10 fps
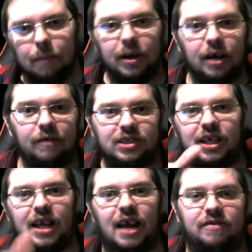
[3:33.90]
But
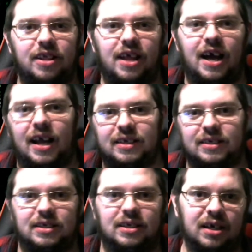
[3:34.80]
obviously after that,
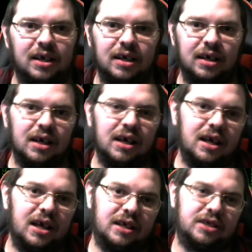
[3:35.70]

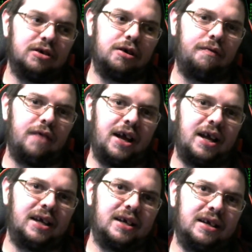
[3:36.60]
it's sort of
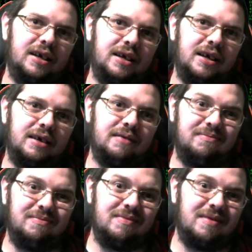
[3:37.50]
like,
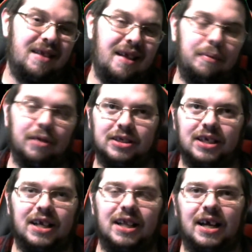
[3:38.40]
I'm not
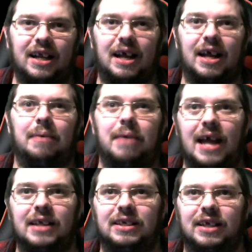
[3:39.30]
saying that I'm
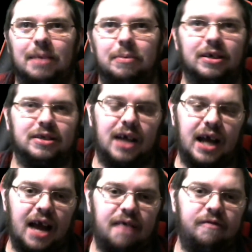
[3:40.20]
ending it, because I